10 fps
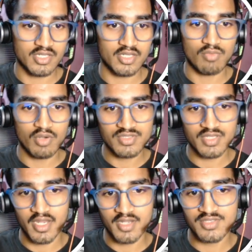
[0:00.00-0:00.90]
And what is a
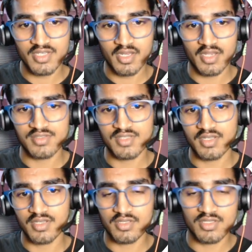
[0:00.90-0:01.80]
handshake?
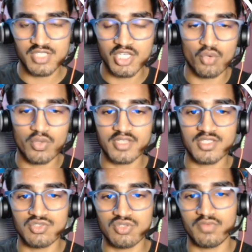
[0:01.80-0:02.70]
Handshake is the secure
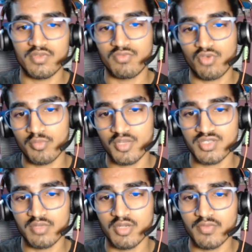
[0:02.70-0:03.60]
exchange of
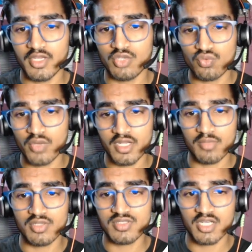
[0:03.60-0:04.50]
information between two
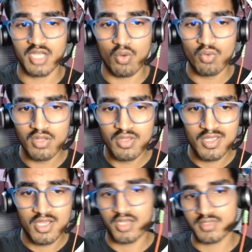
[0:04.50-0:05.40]
AWS account,
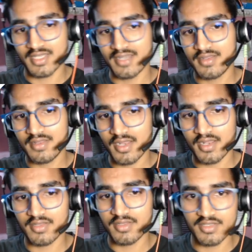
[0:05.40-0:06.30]
a sender
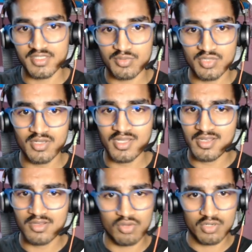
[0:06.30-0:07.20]
and the reception in
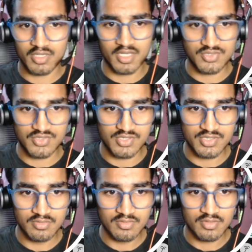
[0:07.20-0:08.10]
an
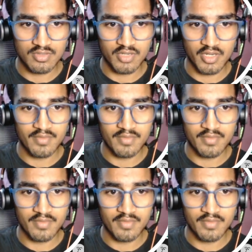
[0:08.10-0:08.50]
organization. Okay.